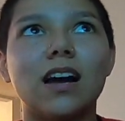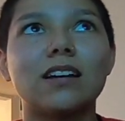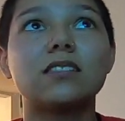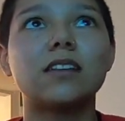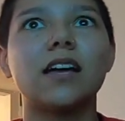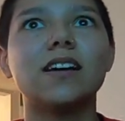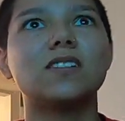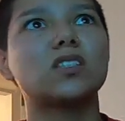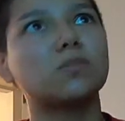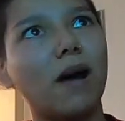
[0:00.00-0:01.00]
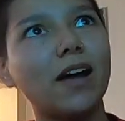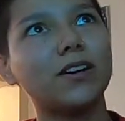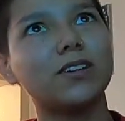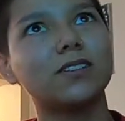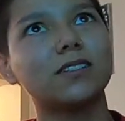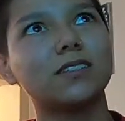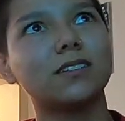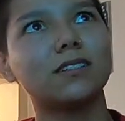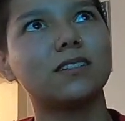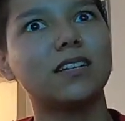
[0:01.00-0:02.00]
I stay inspired
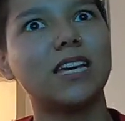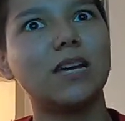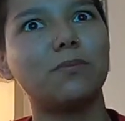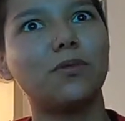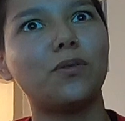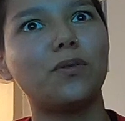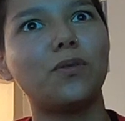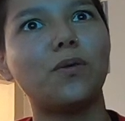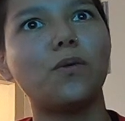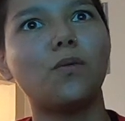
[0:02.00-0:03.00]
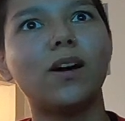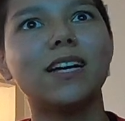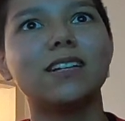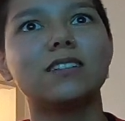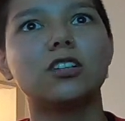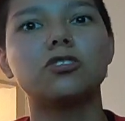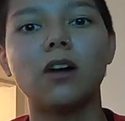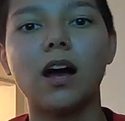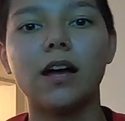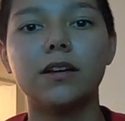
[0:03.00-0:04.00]
to keep wanting to
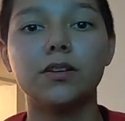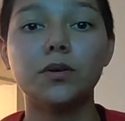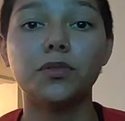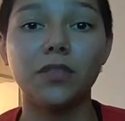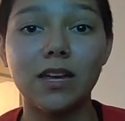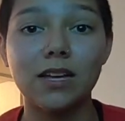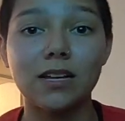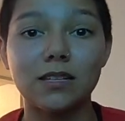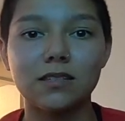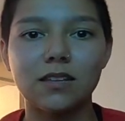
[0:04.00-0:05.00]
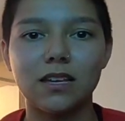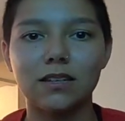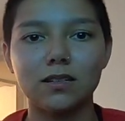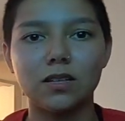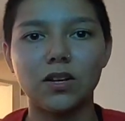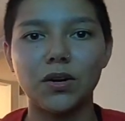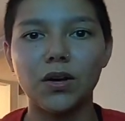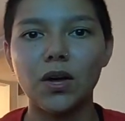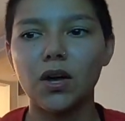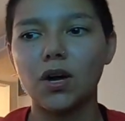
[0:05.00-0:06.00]
try new things and
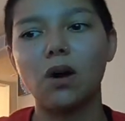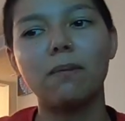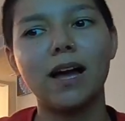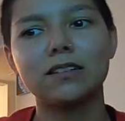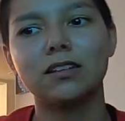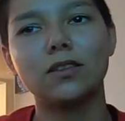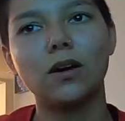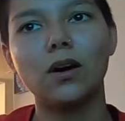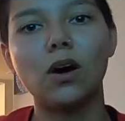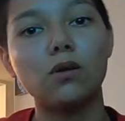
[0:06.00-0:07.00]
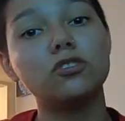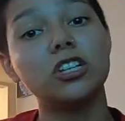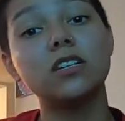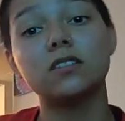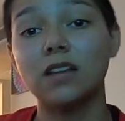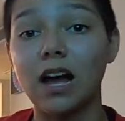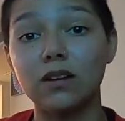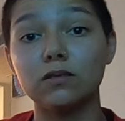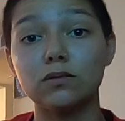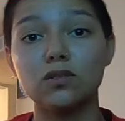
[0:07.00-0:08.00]
go back to the OG
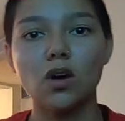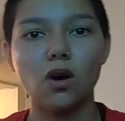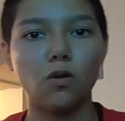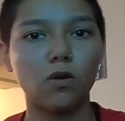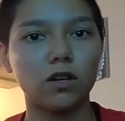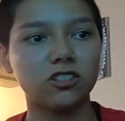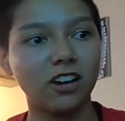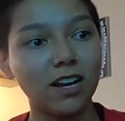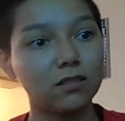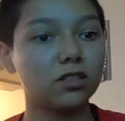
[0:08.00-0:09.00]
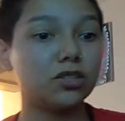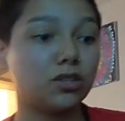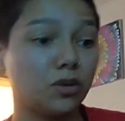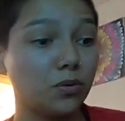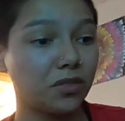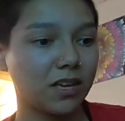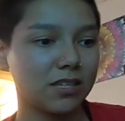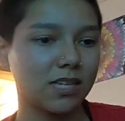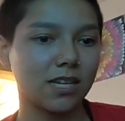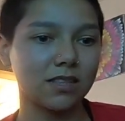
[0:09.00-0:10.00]
styles or try out the new
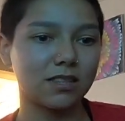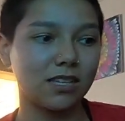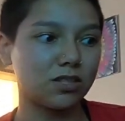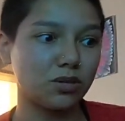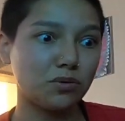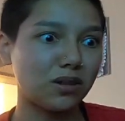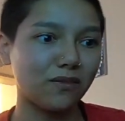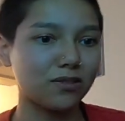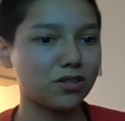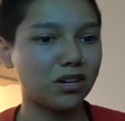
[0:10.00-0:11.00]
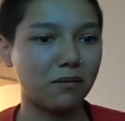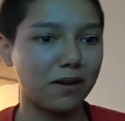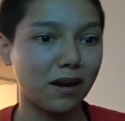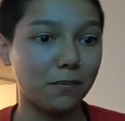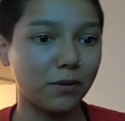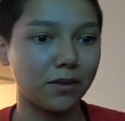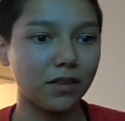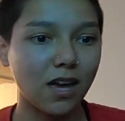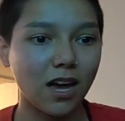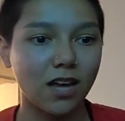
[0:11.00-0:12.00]
things that these new glovers are coming up with.
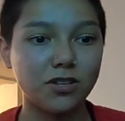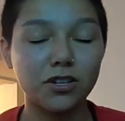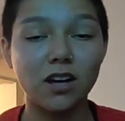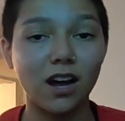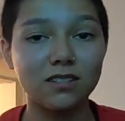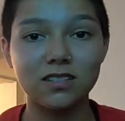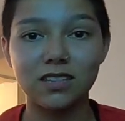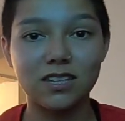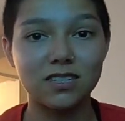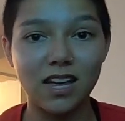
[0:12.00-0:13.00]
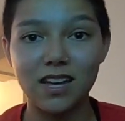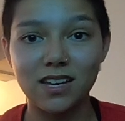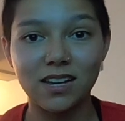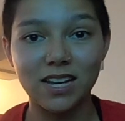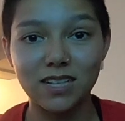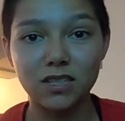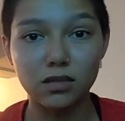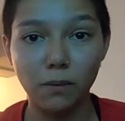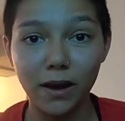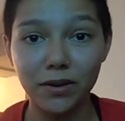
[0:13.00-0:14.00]
And you're constantly staying
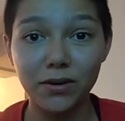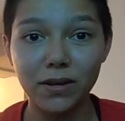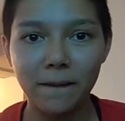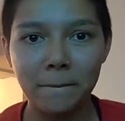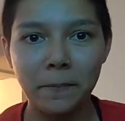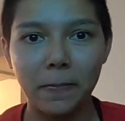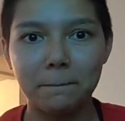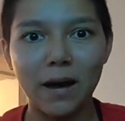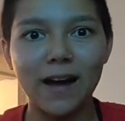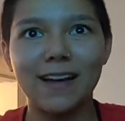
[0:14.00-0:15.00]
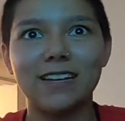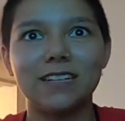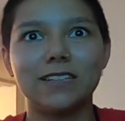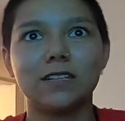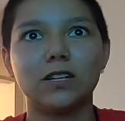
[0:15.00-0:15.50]
inspired by